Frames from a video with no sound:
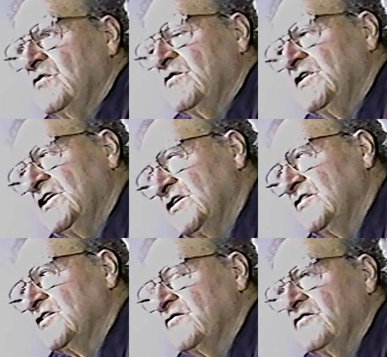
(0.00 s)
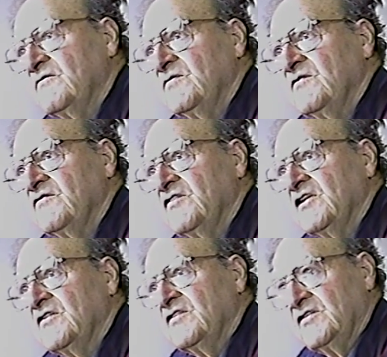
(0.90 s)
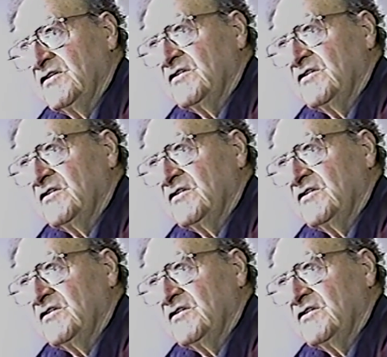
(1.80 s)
Well, we learned it from following the